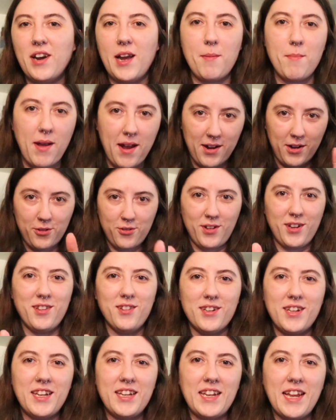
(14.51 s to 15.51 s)
I'm actually
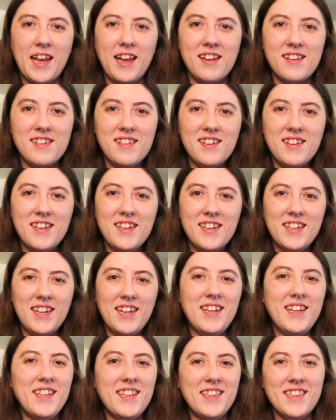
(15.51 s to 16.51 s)
looking at
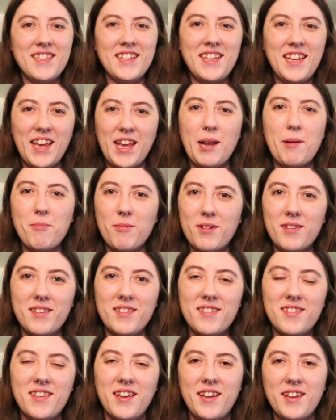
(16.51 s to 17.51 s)
the camera
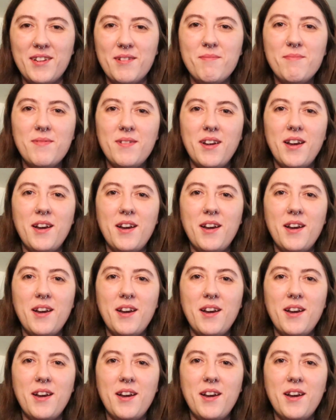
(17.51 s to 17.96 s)
this time.